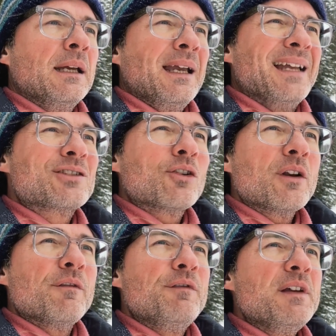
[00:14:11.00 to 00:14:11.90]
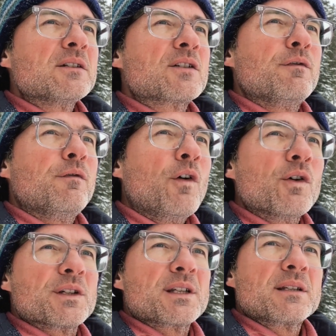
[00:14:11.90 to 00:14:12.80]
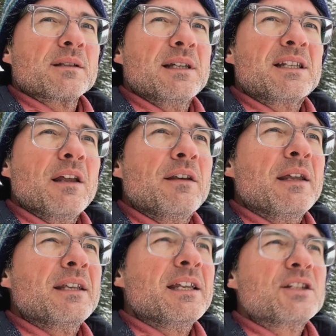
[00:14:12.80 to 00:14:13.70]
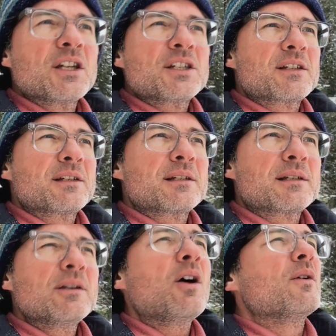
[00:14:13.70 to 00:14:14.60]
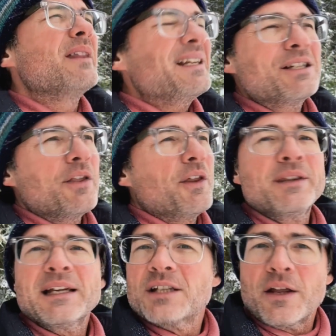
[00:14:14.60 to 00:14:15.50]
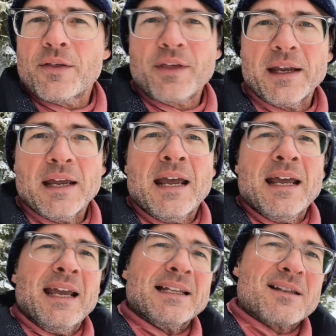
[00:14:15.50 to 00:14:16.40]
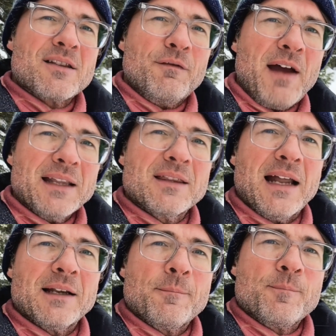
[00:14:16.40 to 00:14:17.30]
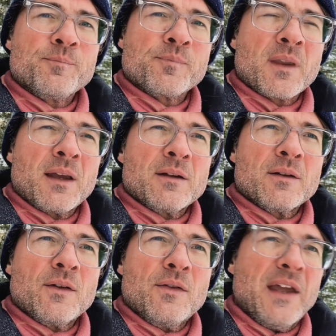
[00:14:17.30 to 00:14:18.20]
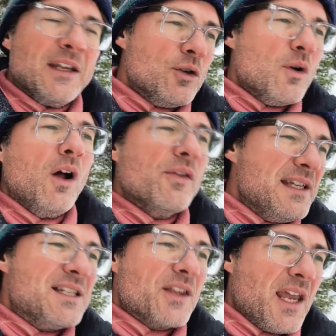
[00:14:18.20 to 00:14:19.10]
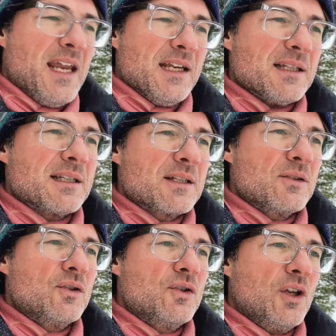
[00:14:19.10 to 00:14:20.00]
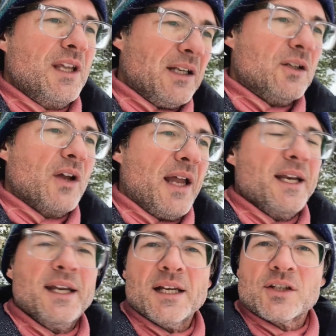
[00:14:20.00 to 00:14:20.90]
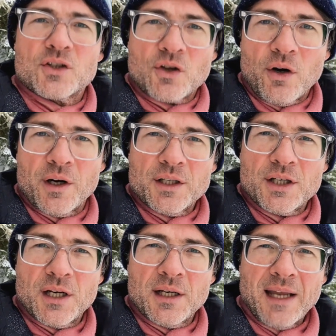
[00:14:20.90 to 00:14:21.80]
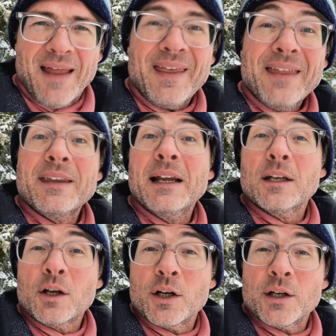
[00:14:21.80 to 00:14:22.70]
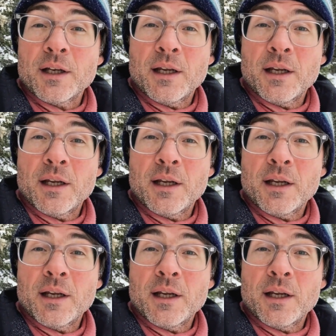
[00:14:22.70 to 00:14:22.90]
it sort of feels forced. It's just no. That's not the thing. It's the fact that they do all these things to get to Anadea's storage, and then they learn